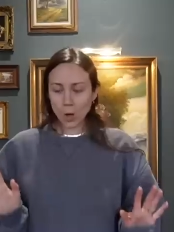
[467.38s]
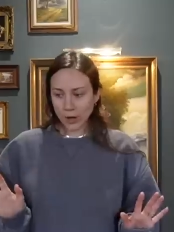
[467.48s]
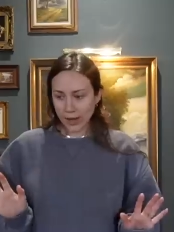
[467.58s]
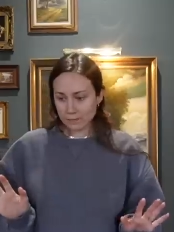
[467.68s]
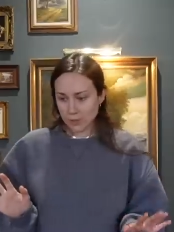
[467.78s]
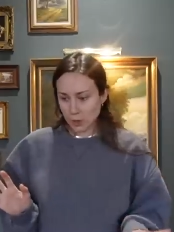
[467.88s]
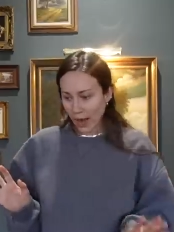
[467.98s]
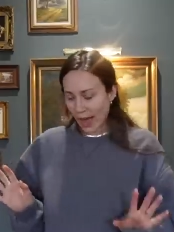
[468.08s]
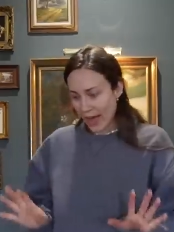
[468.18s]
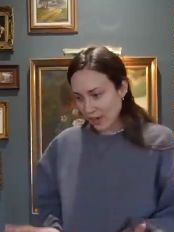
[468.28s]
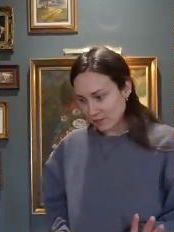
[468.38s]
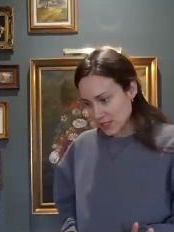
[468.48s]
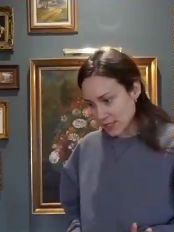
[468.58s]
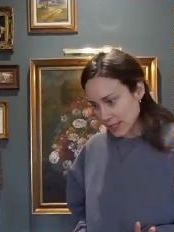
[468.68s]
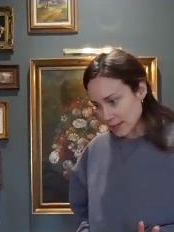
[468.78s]
Okay, so I have
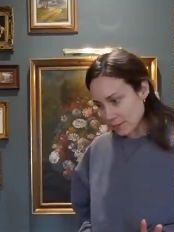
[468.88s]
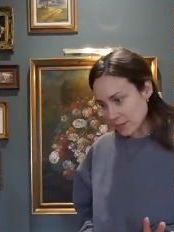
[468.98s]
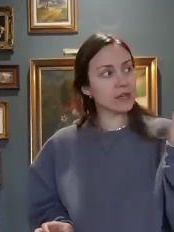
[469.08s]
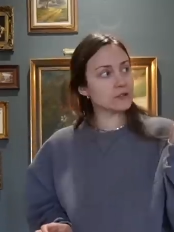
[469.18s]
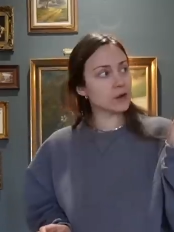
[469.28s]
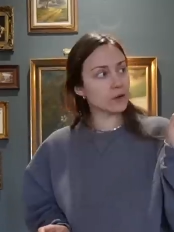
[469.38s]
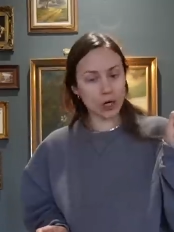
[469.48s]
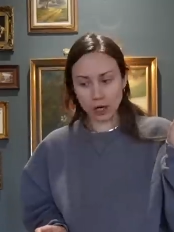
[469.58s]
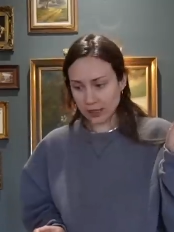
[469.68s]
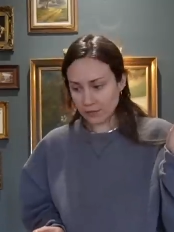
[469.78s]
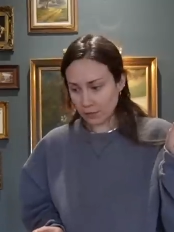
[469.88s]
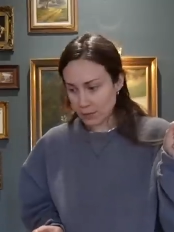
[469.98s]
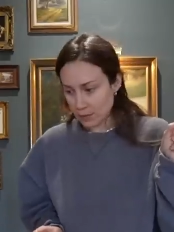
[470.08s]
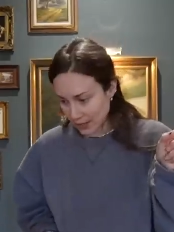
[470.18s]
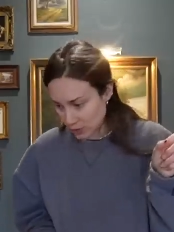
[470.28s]
some leftover garland from
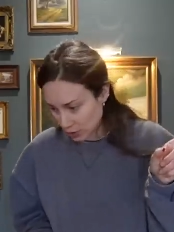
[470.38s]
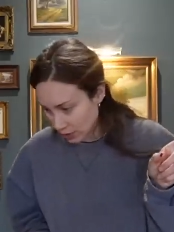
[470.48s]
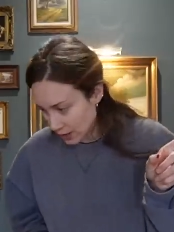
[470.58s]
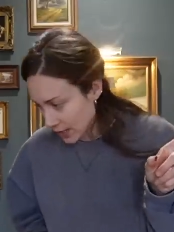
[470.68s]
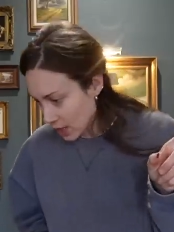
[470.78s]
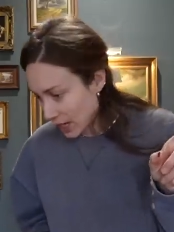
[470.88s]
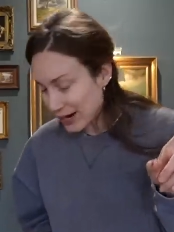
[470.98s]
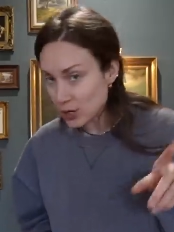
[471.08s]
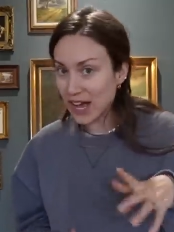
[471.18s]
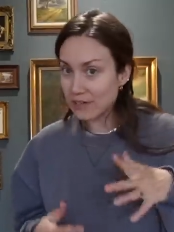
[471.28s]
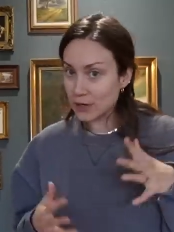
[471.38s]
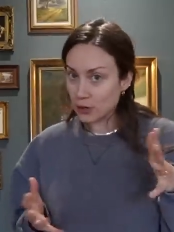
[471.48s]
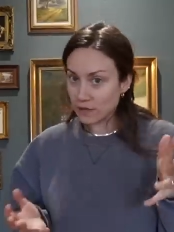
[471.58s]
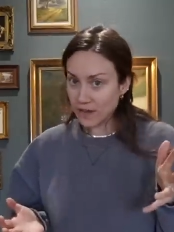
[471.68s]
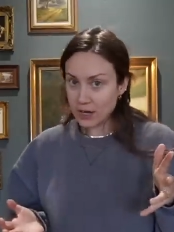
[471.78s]
the mantle. I also have a
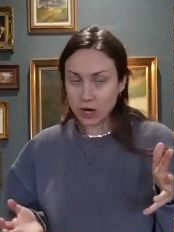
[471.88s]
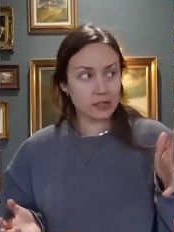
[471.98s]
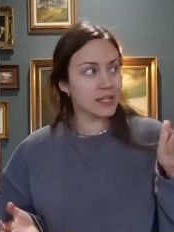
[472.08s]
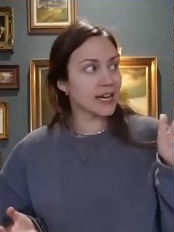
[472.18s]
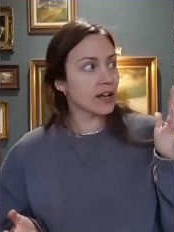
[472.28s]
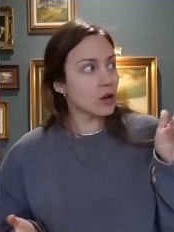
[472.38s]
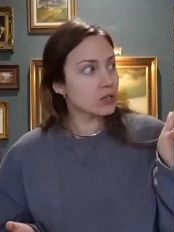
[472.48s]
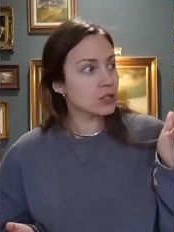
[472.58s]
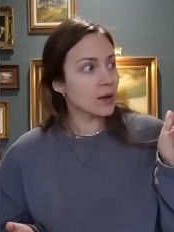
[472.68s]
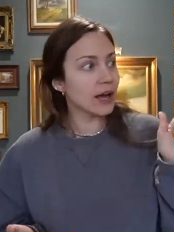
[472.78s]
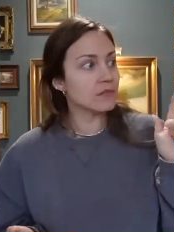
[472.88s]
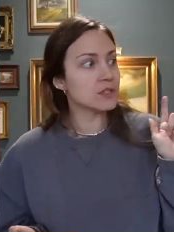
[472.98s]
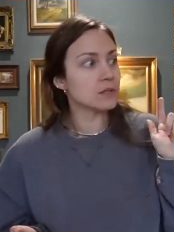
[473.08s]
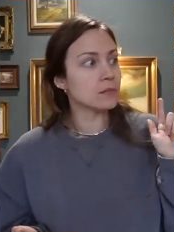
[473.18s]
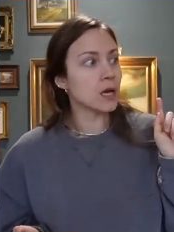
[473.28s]
new fake garland, and I also have
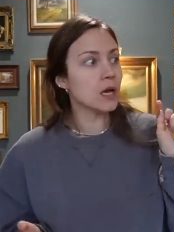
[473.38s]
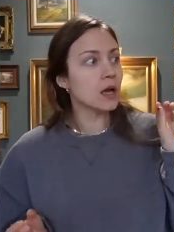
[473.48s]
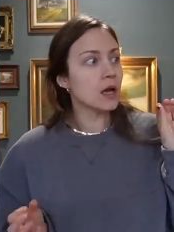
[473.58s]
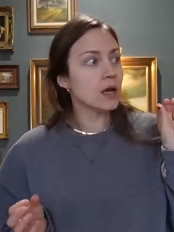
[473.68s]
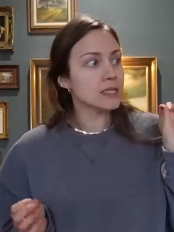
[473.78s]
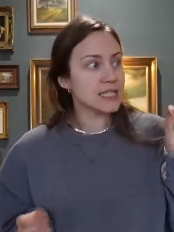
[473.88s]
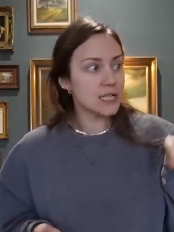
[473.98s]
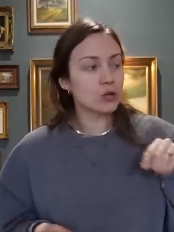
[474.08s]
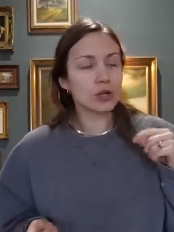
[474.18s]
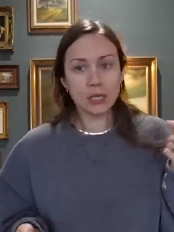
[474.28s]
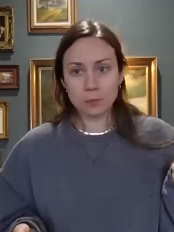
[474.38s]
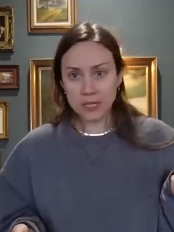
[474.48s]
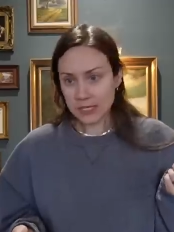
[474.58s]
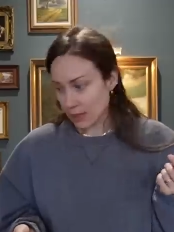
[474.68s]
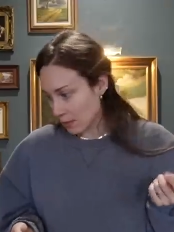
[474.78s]
some cedar
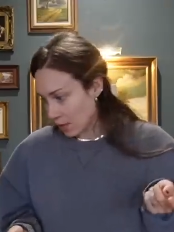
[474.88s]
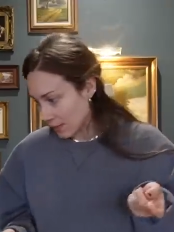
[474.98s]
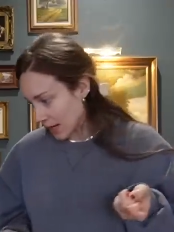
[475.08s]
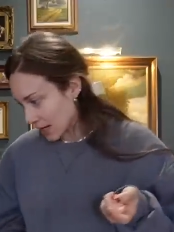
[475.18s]
clippings that my mom and I